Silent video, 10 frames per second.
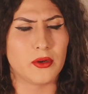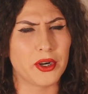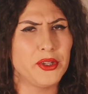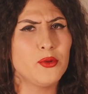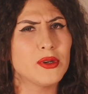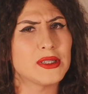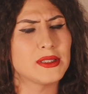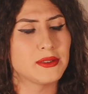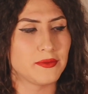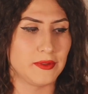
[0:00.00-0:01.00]
Are you
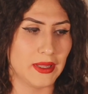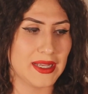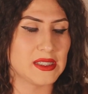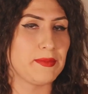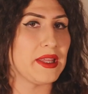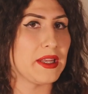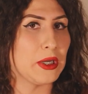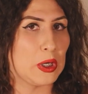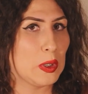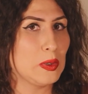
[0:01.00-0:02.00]
a
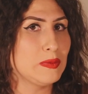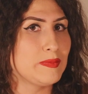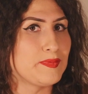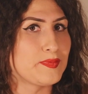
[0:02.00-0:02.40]
lesbian girl